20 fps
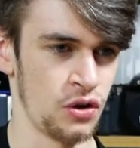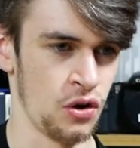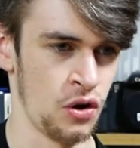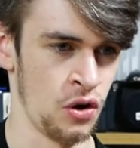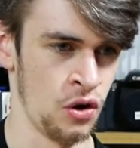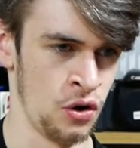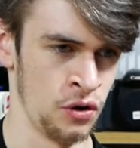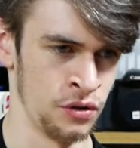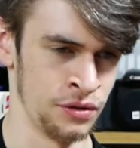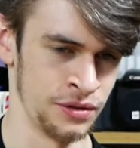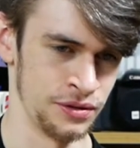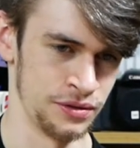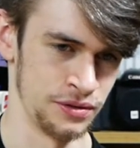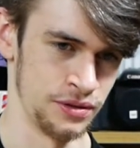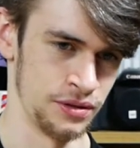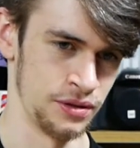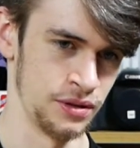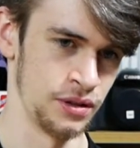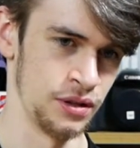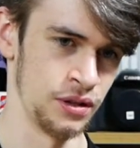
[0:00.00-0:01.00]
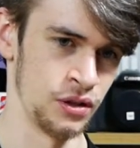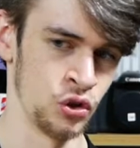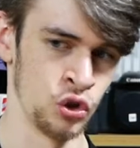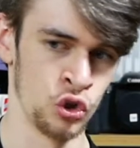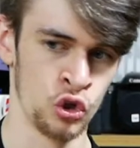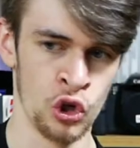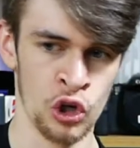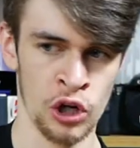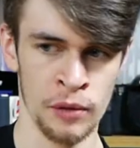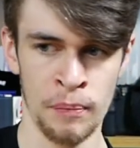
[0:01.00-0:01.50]
on
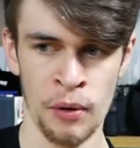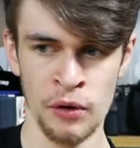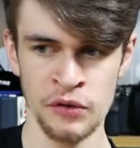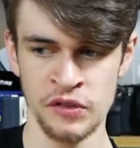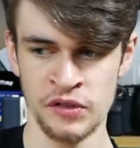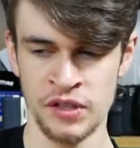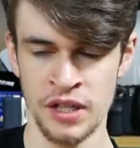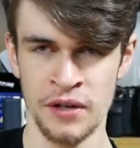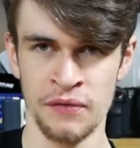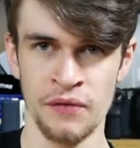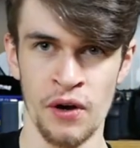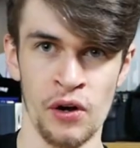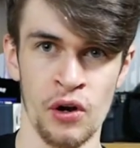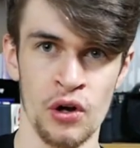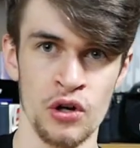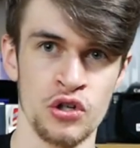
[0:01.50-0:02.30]
colour positive, and I